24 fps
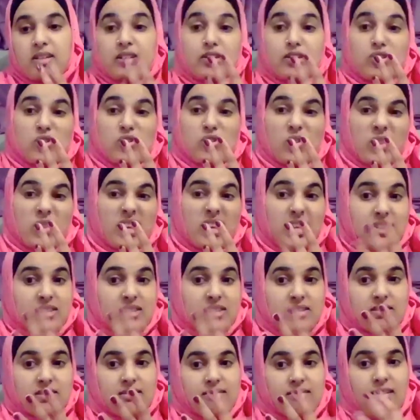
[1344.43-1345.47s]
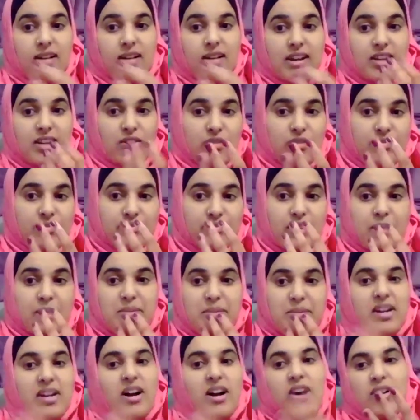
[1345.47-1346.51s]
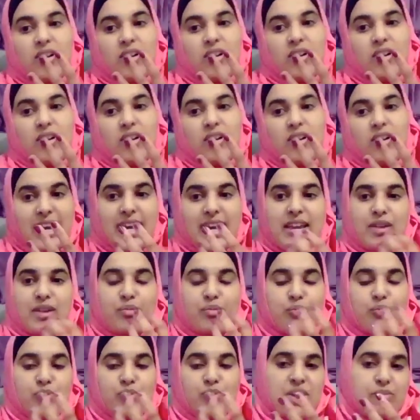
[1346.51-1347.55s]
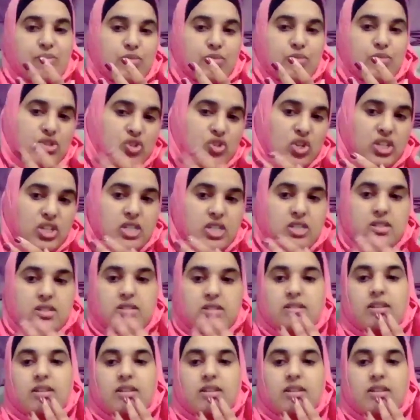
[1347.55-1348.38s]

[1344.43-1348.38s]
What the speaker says: so that's kind of, I mean, after that, it was just